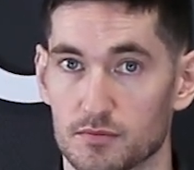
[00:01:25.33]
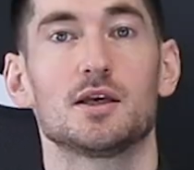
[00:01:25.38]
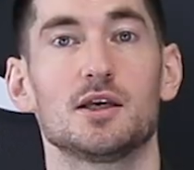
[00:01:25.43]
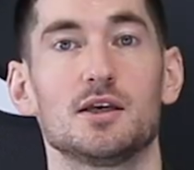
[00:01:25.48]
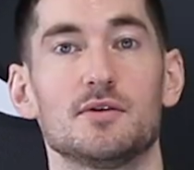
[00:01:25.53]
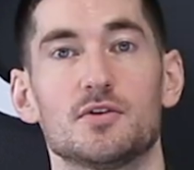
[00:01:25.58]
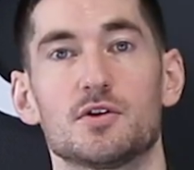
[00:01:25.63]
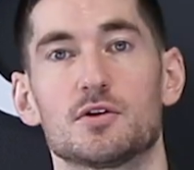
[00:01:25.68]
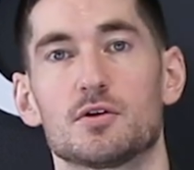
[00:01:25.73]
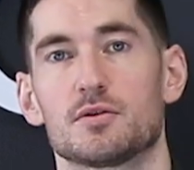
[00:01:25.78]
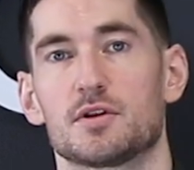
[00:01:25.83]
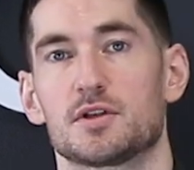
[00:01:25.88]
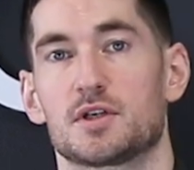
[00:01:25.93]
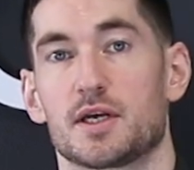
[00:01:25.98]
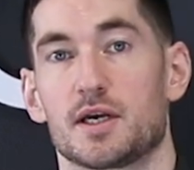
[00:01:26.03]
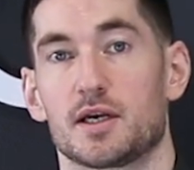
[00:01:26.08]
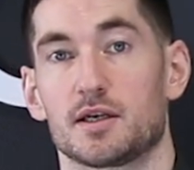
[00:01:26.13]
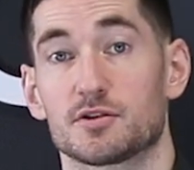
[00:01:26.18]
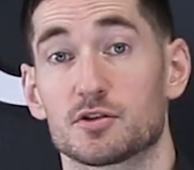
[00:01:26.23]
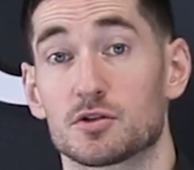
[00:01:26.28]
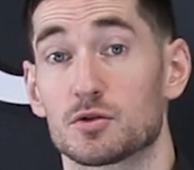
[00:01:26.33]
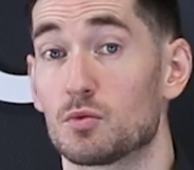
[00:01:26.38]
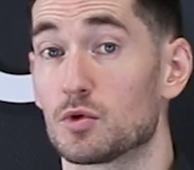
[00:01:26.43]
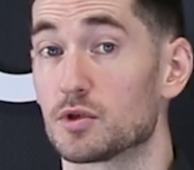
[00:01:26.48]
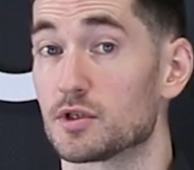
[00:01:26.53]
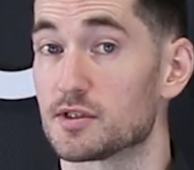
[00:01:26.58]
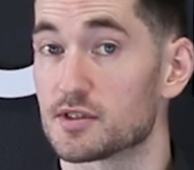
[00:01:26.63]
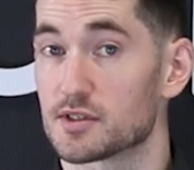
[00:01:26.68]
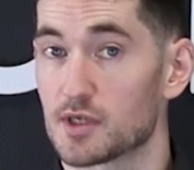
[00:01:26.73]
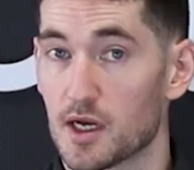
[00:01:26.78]
Even though the tasks
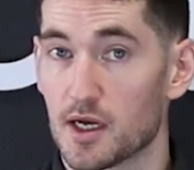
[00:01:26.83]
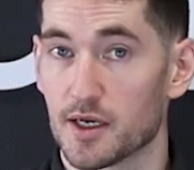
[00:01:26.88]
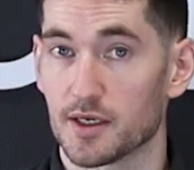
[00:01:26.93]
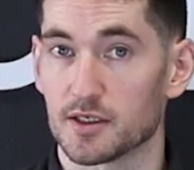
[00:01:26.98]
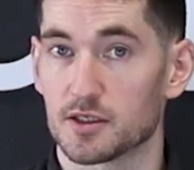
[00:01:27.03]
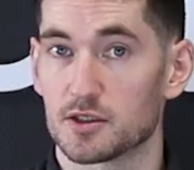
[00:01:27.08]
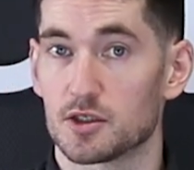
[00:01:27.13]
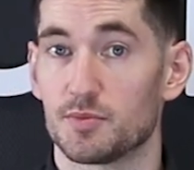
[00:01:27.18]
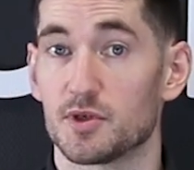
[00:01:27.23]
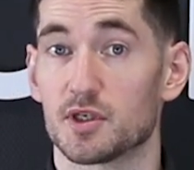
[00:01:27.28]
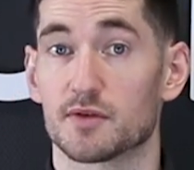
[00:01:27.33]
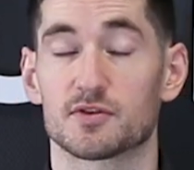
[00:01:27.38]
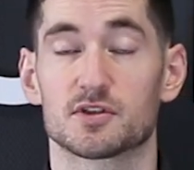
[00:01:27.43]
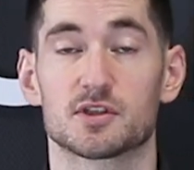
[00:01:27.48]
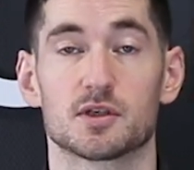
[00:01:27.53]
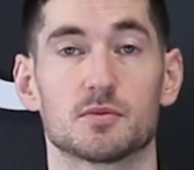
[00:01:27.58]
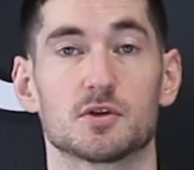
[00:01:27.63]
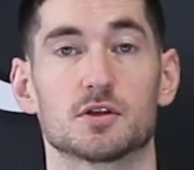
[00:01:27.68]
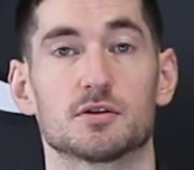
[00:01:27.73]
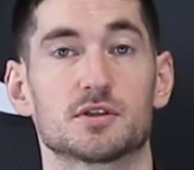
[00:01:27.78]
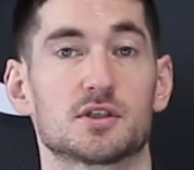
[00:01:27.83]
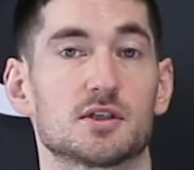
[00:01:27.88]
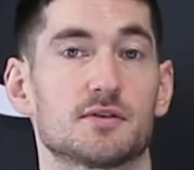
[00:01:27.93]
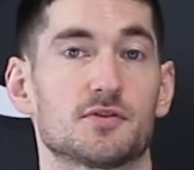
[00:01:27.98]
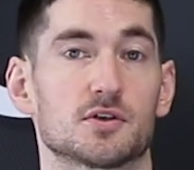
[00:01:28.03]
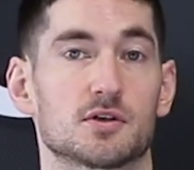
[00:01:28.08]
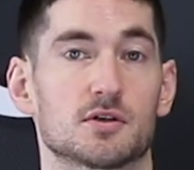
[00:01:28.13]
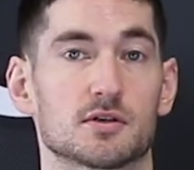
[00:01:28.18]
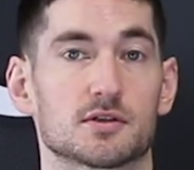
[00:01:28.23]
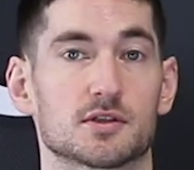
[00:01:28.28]
were designed to be of similar
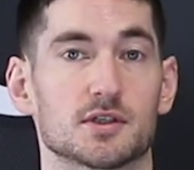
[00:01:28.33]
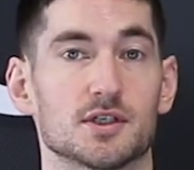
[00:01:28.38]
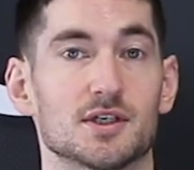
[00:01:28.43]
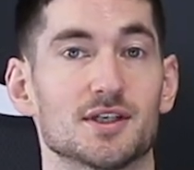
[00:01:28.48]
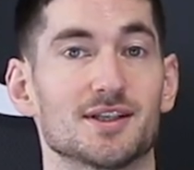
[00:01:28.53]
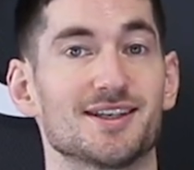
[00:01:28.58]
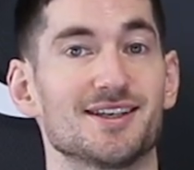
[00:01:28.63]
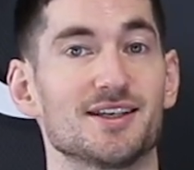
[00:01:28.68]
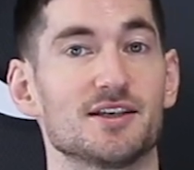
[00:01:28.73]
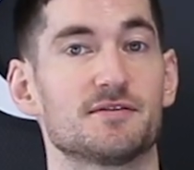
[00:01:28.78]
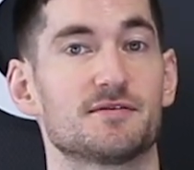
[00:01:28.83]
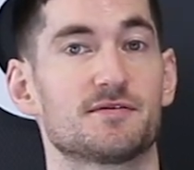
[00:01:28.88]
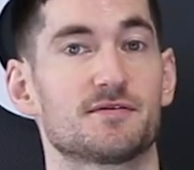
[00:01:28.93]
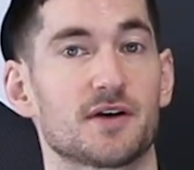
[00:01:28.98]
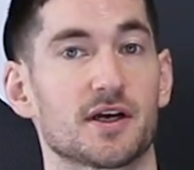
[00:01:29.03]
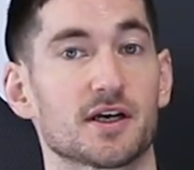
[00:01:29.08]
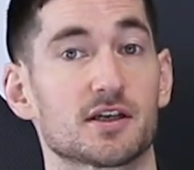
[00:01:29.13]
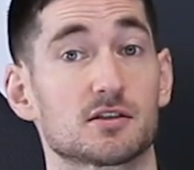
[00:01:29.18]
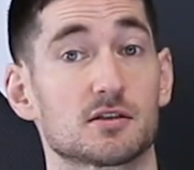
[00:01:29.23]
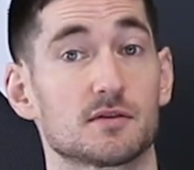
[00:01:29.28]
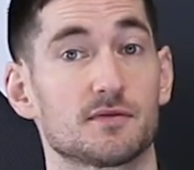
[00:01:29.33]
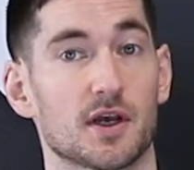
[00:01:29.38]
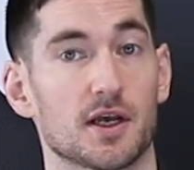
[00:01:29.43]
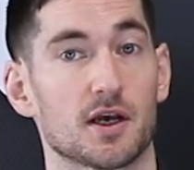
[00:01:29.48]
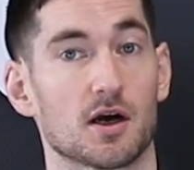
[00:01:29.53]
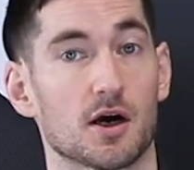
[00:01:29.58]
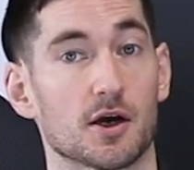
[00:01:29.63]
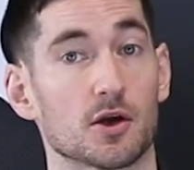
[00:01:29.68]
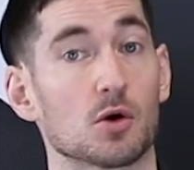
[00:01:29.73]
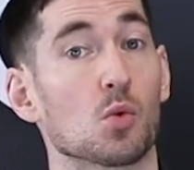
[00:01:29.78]
difficulty, the effects of
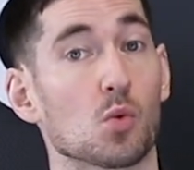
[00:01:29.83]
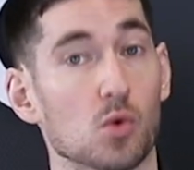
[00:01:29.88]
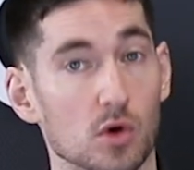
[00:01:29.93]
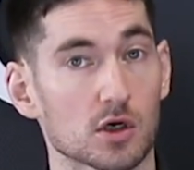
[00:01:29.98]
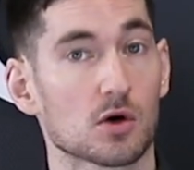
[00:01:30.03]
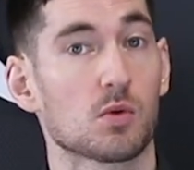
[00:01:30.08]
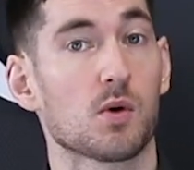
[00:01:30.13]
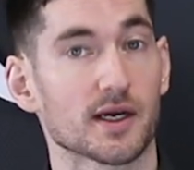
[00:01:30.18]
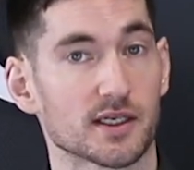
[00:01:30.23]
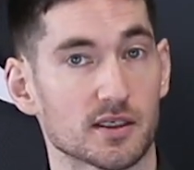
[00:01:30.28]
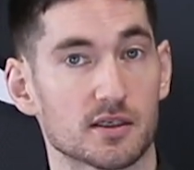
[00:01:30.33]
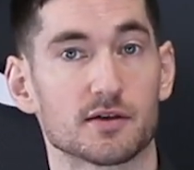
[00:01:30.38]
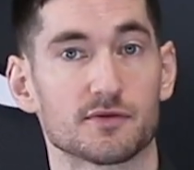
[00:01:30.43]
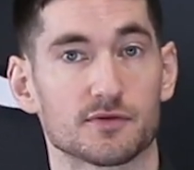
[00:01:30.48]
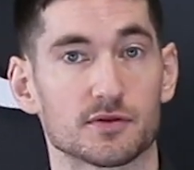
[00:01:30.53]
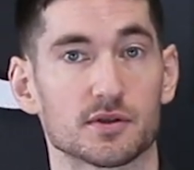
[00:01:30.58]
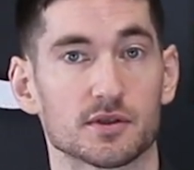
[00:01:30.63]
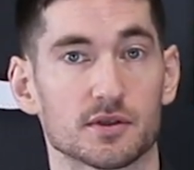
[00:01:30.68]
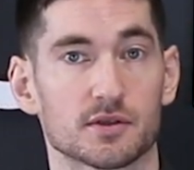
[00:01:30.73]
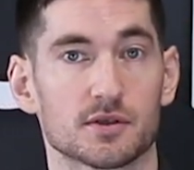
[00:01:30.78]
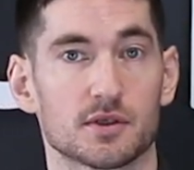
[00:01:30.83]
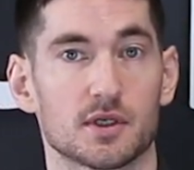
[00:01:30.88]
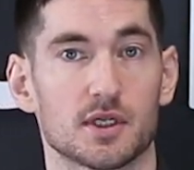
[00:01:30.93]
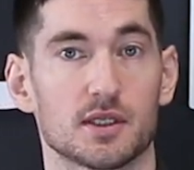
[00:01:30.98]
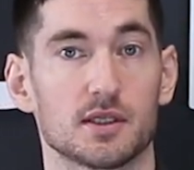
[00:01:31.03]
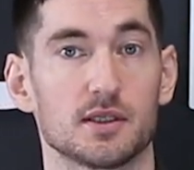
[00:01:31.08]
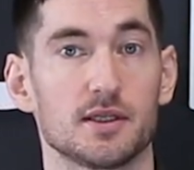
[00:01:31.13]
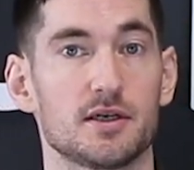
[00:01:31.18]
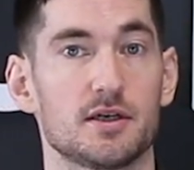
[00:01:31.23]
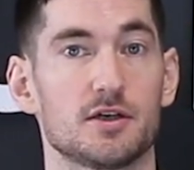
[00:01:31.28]
AI were quite different,
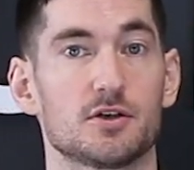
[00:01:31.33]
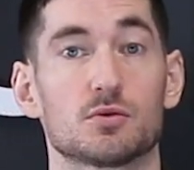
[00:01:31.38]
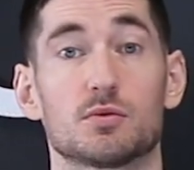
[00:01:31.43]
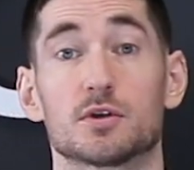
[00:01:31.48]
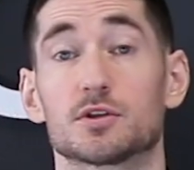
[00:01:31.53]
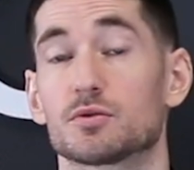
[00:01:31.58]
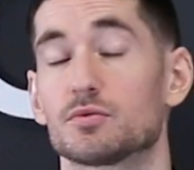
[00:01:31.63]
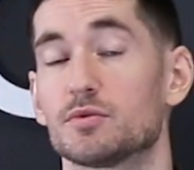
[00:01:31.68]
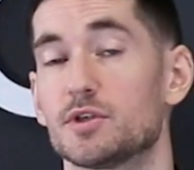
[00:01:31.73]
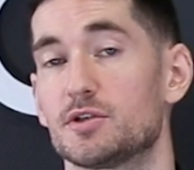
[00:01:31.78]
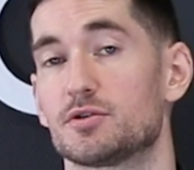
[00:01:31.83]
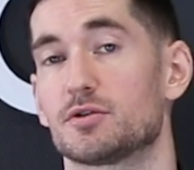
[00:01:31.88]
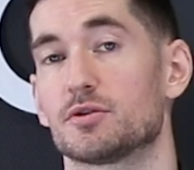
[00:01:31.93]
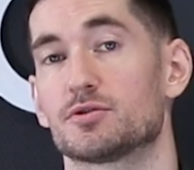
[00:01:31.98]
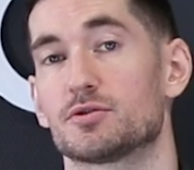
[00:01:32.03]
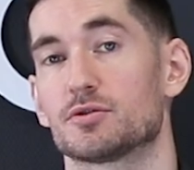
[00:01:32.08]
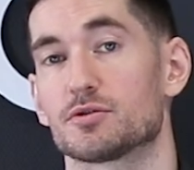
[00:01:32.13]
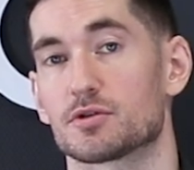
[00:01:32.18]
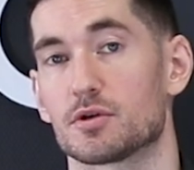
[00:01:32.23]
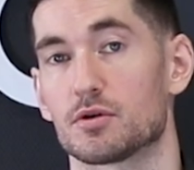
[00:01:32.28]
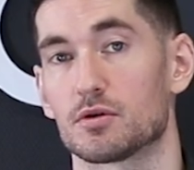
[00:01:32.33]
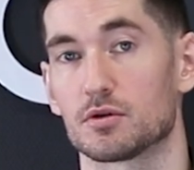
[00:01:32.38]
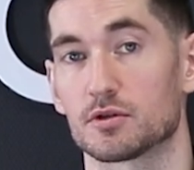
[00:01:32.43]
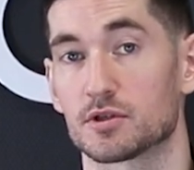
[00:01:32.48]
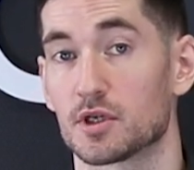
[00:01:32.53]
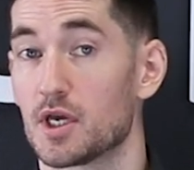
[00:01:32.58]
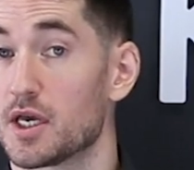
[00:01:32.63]
leading to what the researchers called